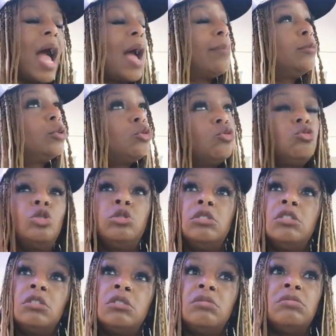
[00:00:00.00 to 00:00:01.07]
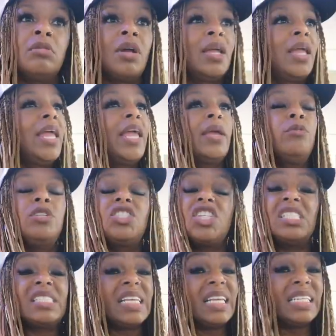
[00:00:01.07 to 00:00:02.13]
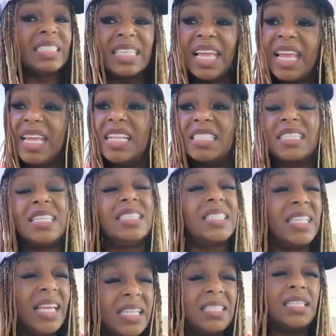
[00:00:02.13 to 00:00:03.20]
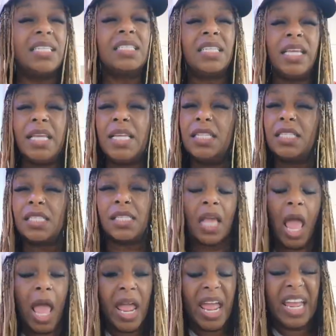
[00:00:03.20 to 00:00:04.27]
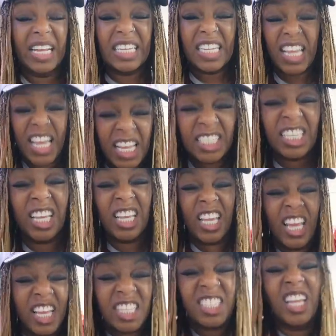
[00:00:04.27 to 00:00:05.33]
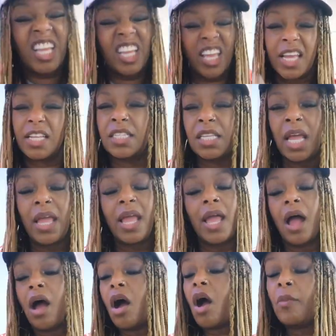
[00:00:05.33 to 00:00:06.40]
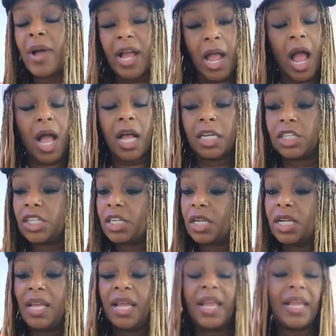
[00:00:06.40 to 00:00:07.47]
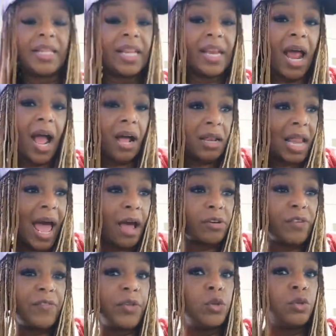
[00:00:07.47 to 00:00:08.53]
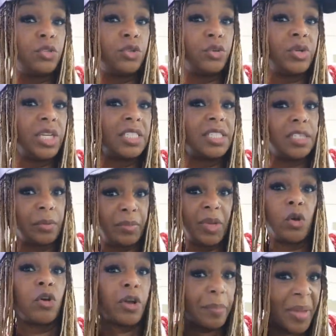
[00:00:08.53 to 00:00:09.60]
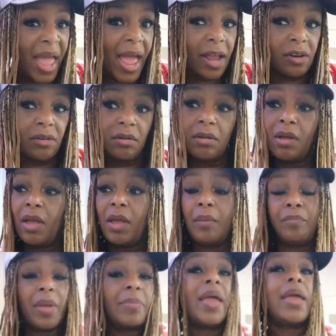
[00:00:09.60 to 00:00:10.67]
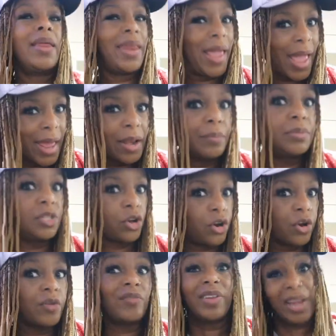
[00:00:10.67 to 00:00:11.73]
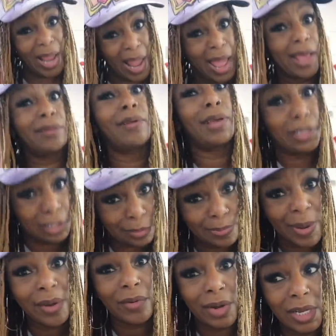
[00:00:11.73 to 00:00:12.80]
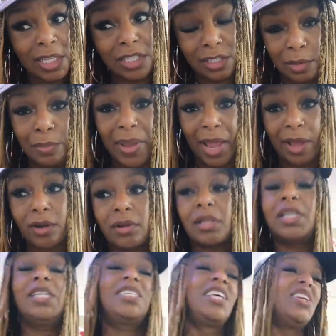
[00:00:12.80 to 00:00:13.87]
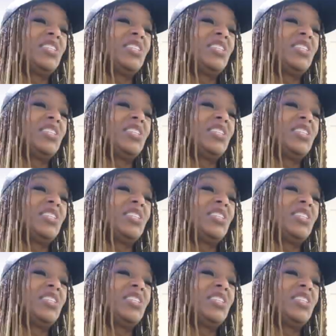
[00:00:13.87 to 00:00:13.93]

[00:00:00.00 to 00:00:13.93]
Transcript: I'm, ooh, it was just intense, intense, intense, and kids and kids and kids. Oh my gosh. And then I allowed a few students to be on the panel, baby, and they had observed and they had experienced the panelists.